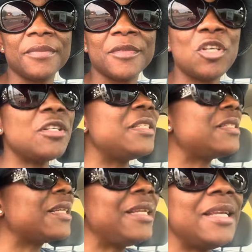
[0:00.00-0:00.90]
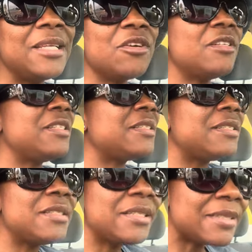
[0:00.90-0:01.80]
God is clean, God is,
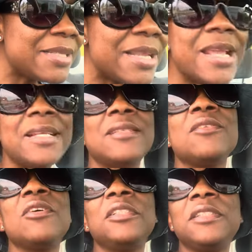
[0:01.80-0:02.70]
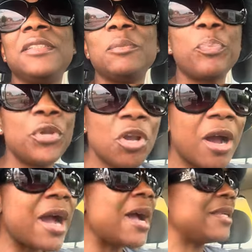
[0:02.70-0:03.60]
is neat, God is pure
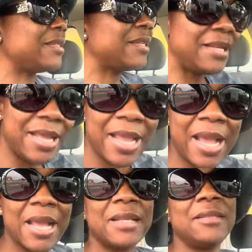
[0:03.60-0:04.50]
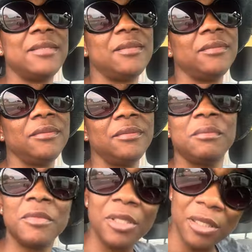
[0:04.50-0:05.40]
heart, clean hands,
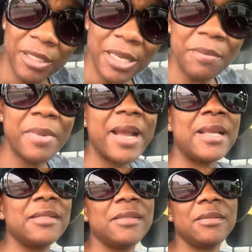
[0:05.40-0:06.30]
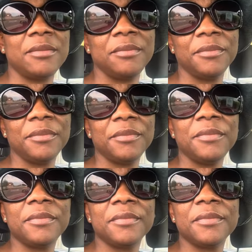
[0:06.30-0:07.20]
clean mind.
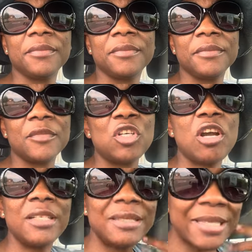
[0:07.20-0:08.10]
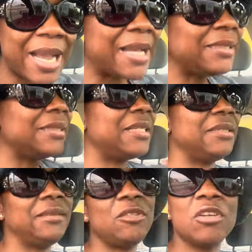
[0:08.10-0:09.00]
God is
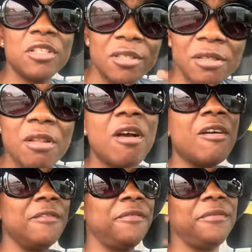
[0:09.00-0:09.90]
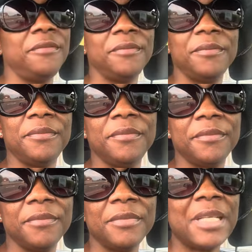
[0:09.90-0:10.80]
kindness, God is love.
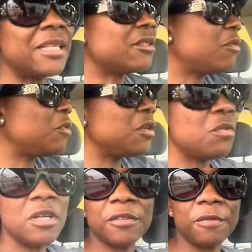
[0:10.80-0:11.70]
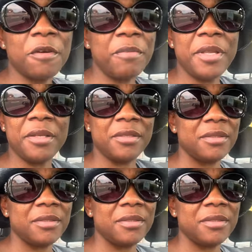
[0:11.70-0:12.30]
That's all he wants from me.